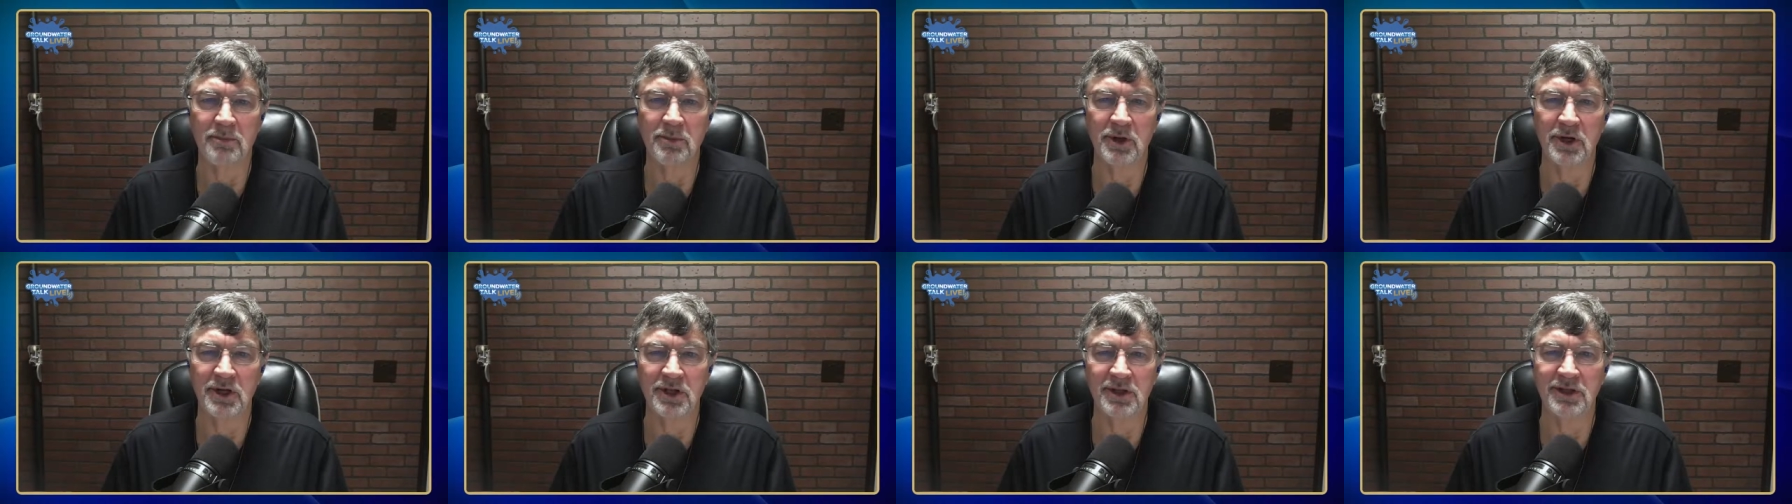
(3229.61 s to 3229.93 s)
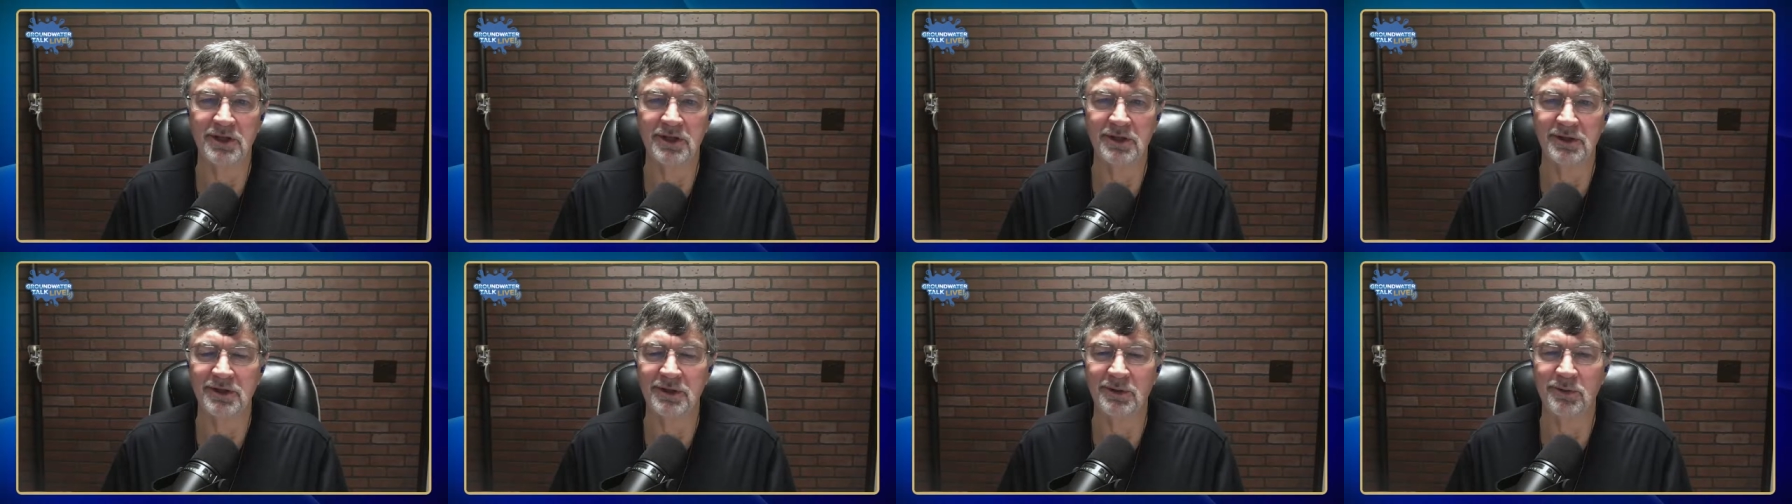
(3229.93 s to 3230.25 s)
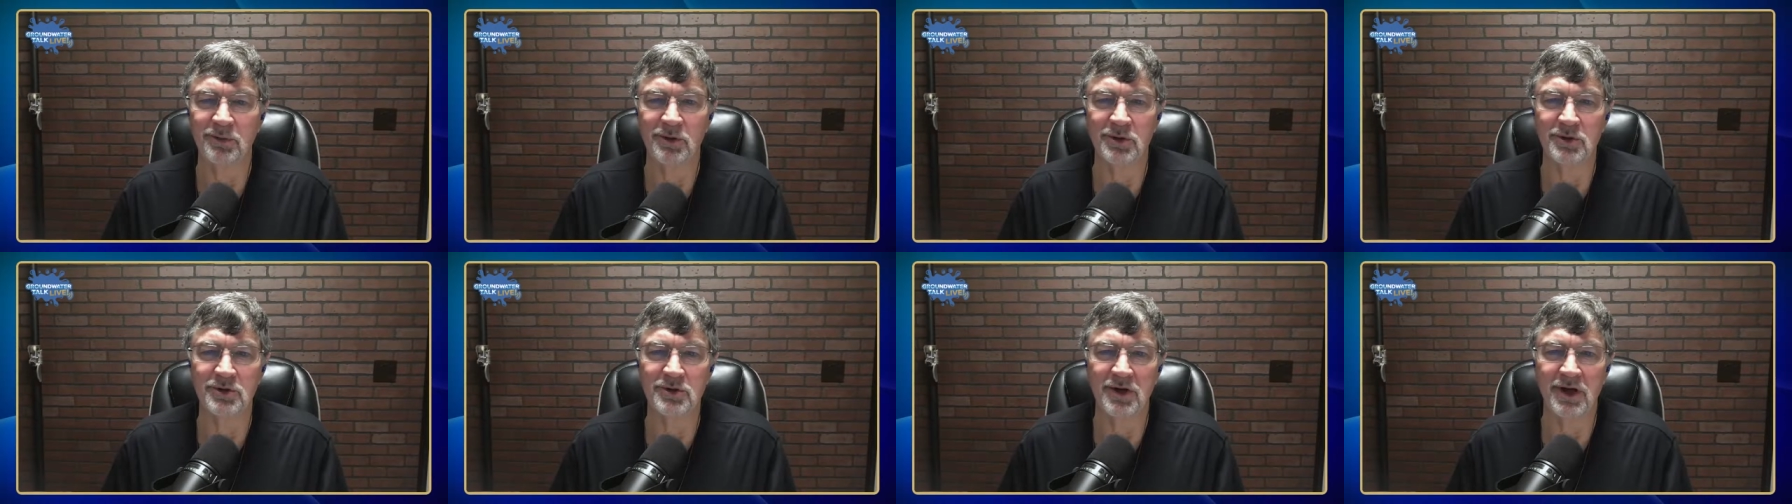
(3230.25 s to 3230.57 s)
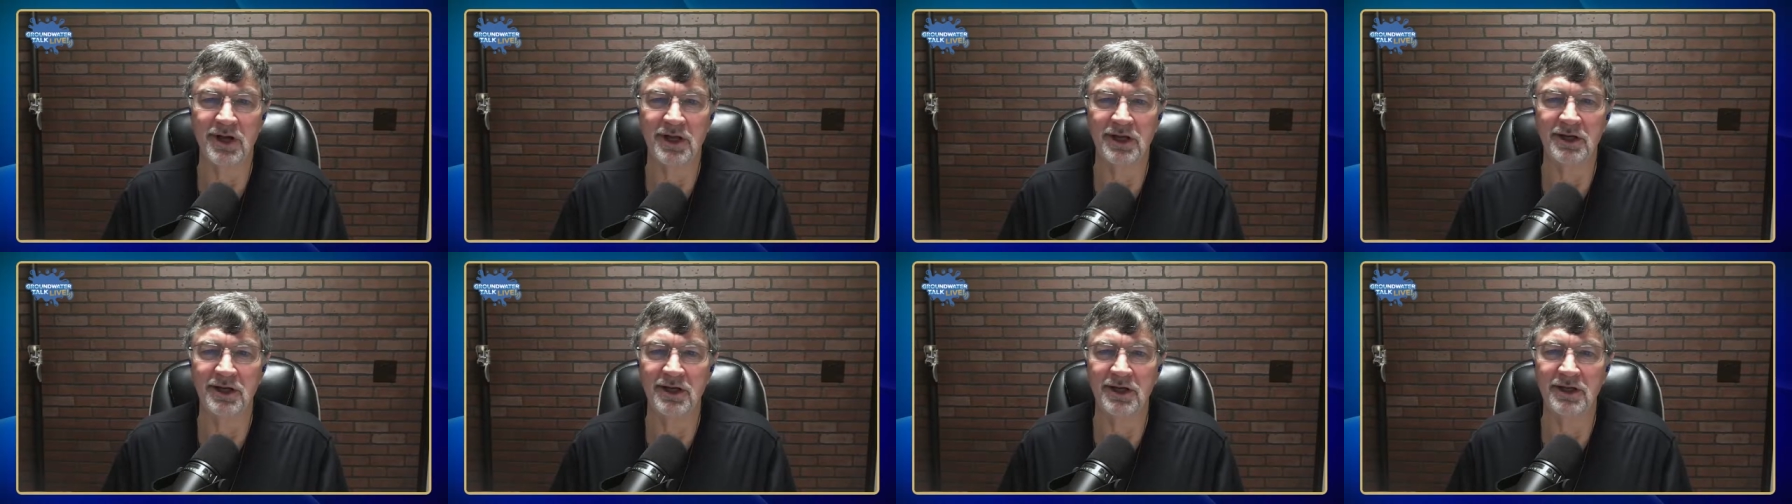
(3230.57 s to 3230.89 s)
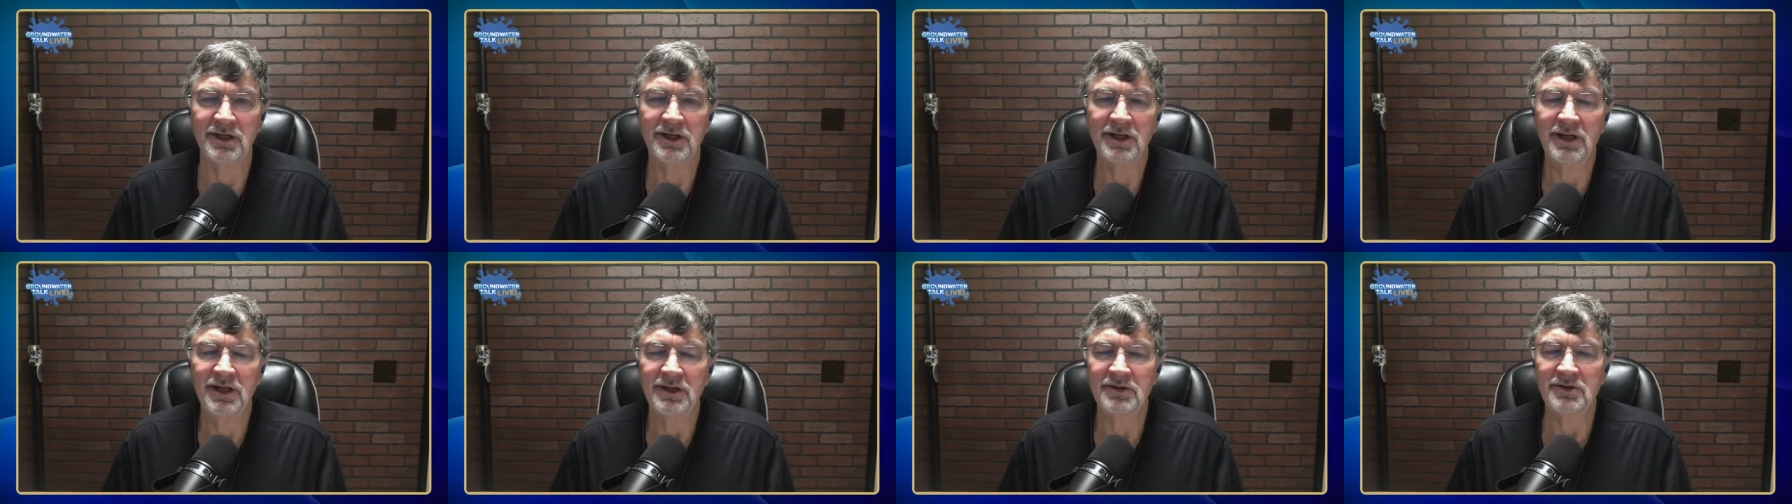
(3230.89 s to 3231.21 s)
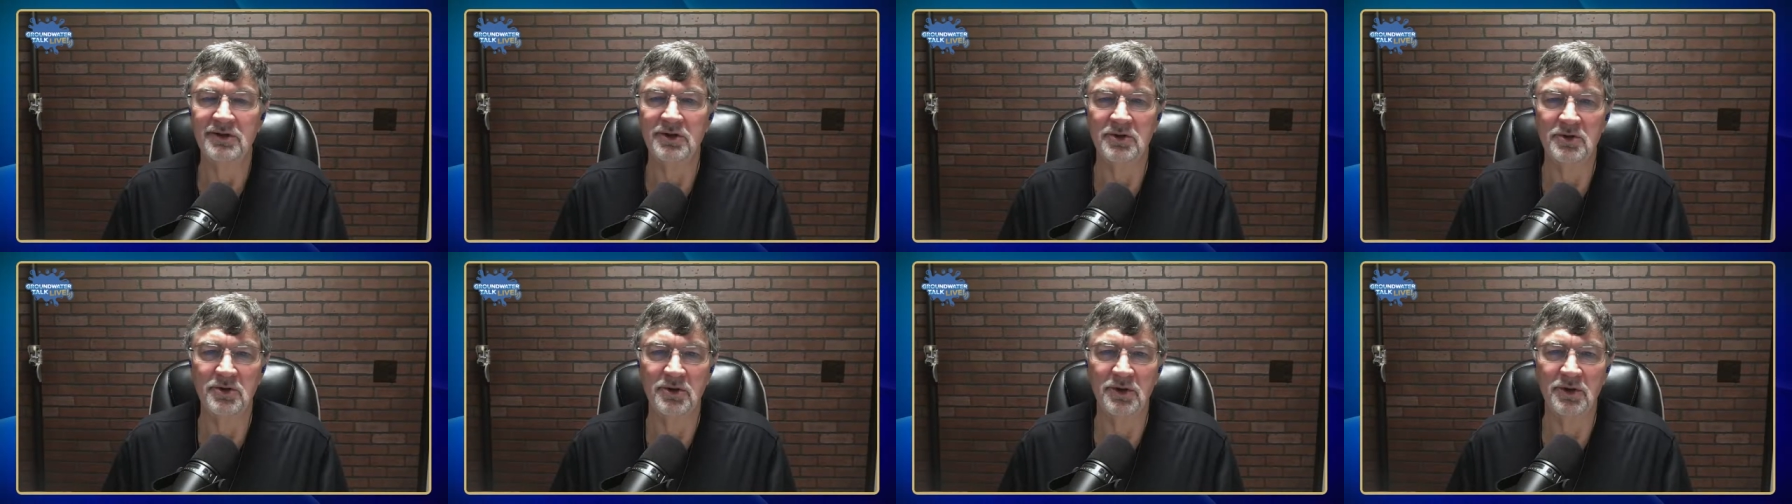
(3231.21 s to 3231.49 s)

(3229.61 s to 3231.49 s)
property that we're trying to